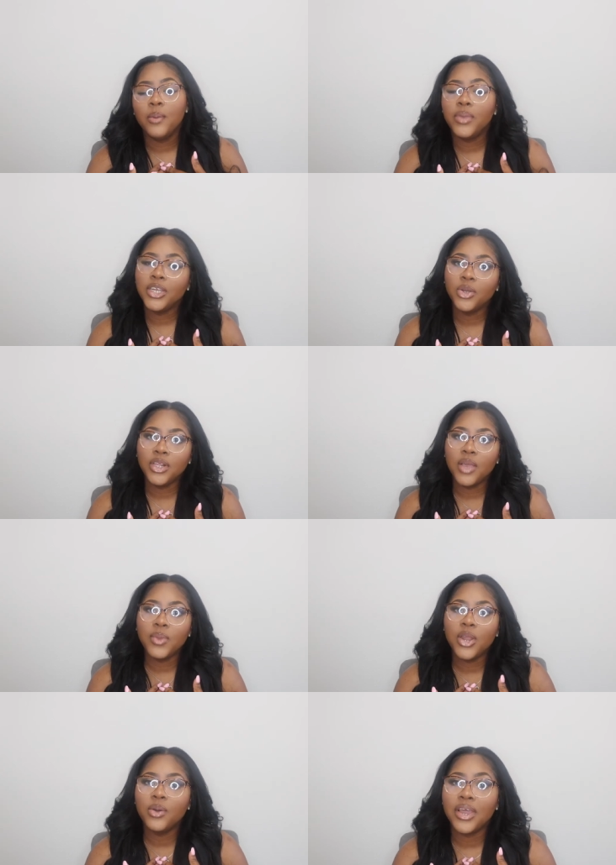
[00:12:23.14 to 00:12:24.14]
be sure to let me
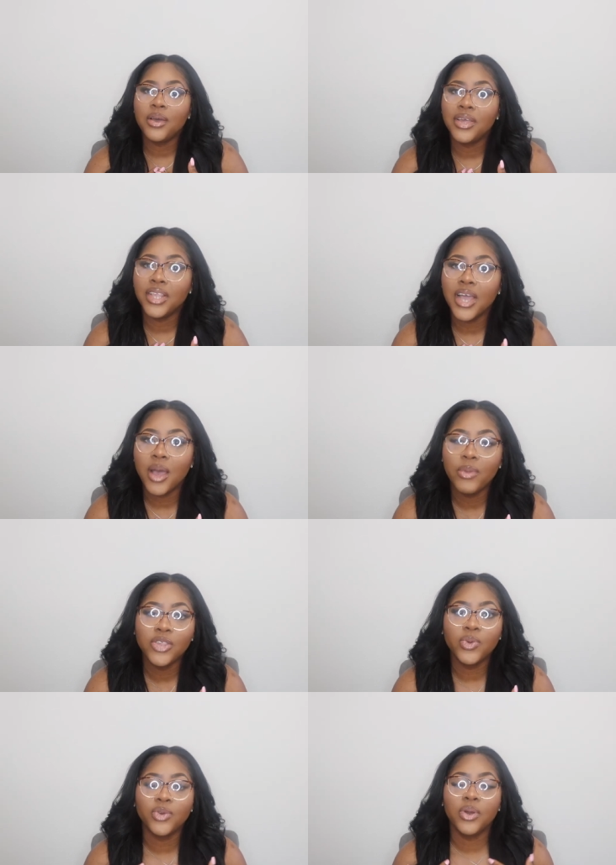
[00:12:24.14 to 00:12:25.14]
know down in the
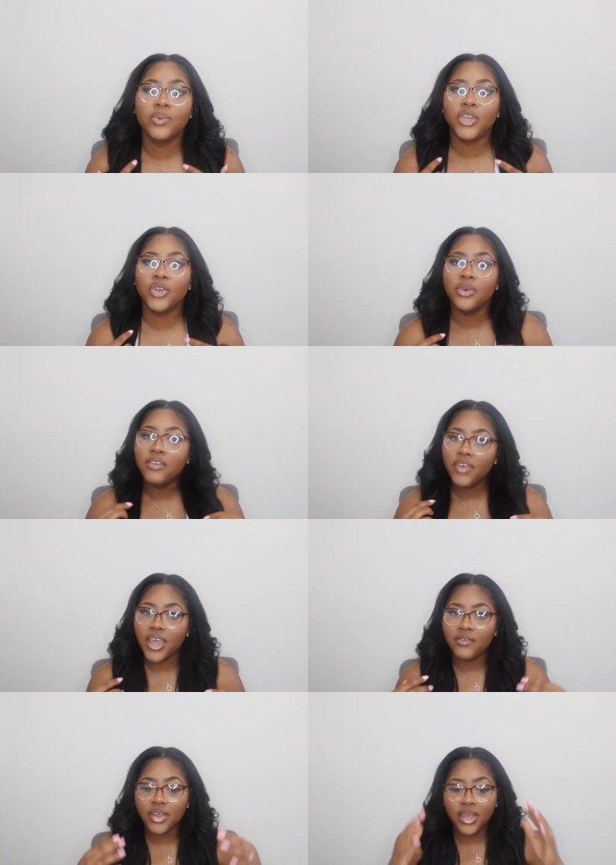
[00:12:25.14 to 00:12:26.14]
comments which one was your
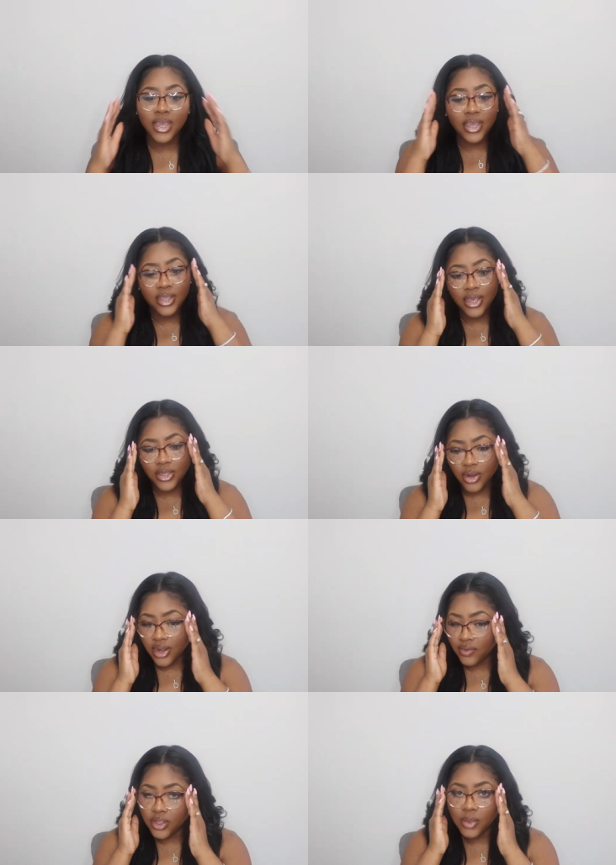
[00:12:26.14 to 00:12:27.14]
favorite. These are
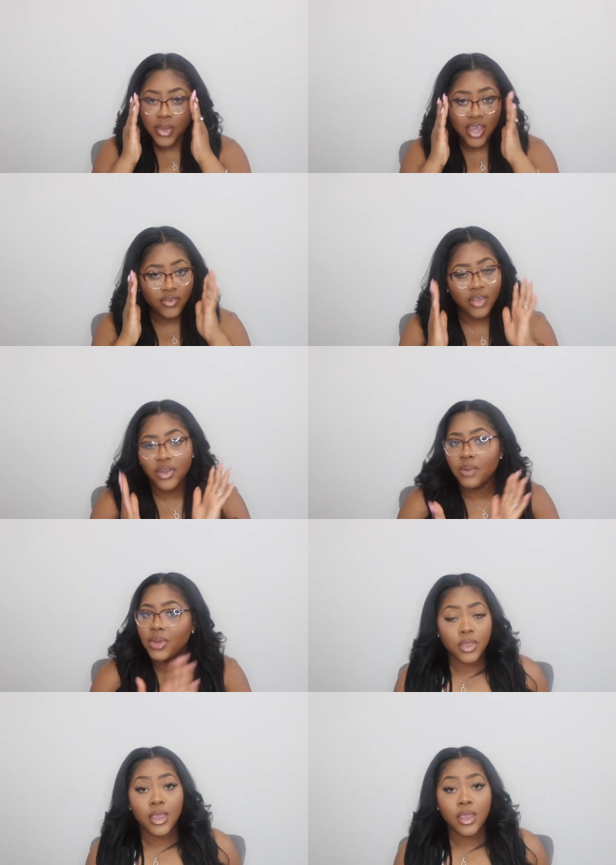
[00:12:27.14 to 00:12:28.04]
definitely my favorite.